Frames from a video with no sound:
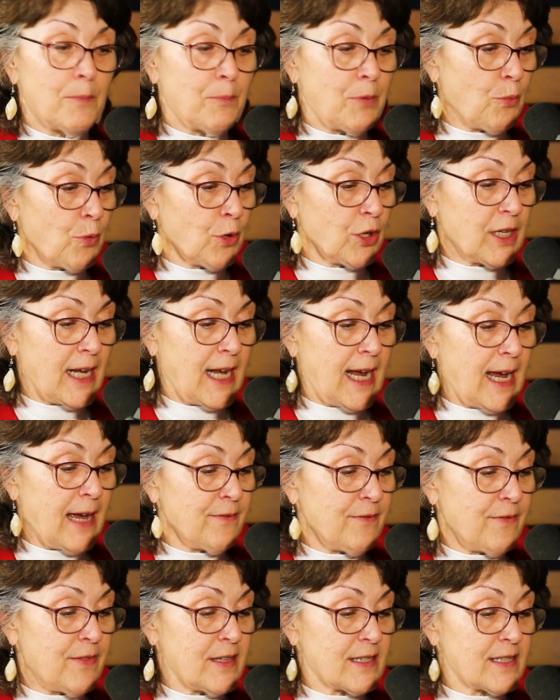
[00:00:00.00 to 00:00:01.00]
but we're going to
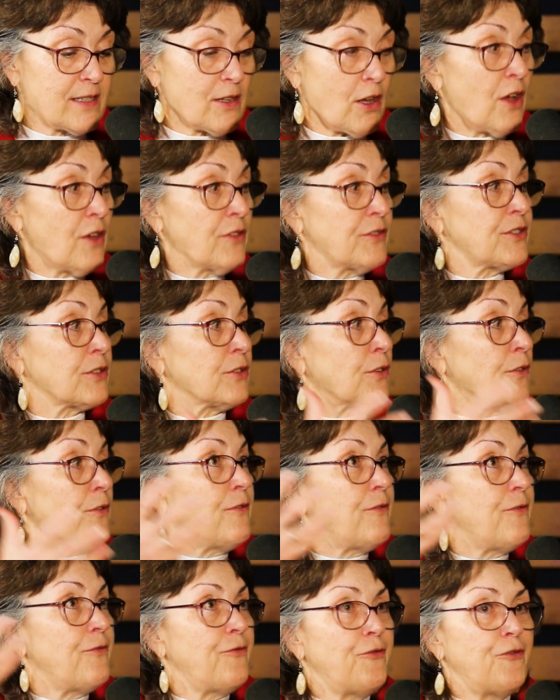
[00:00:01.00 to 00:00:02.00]
have this also
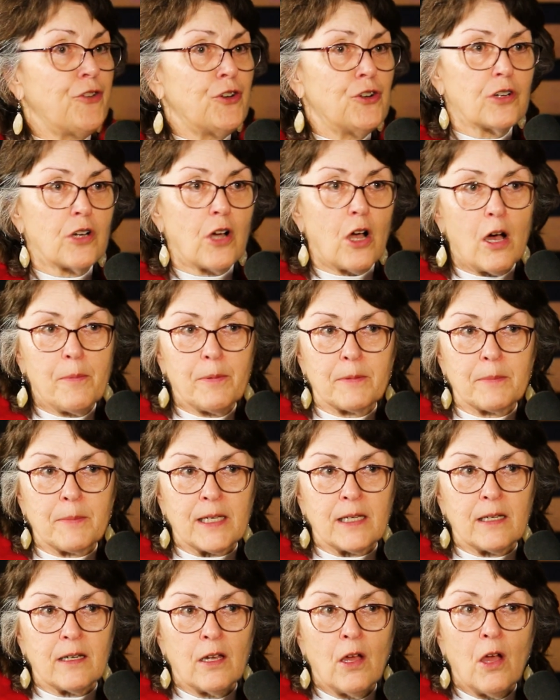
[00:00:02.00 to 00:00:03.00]
full
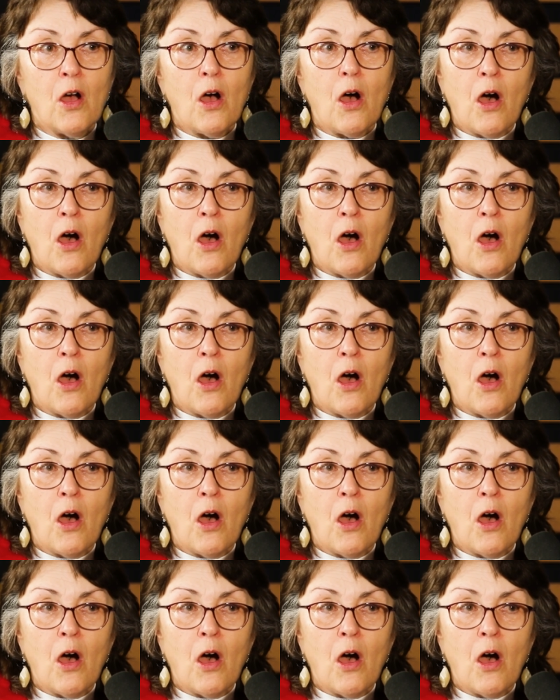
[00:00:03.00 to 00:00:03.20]
complement